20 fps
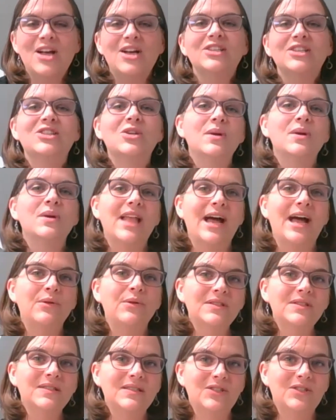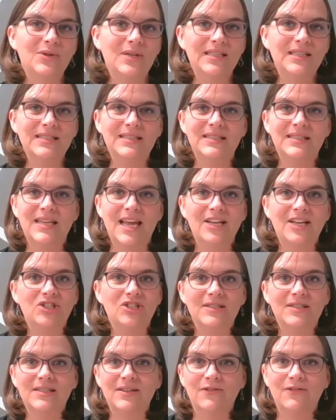So allow the students to take
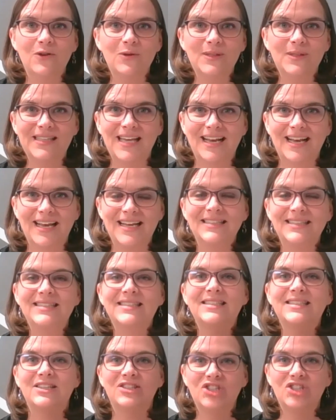just a few seconds to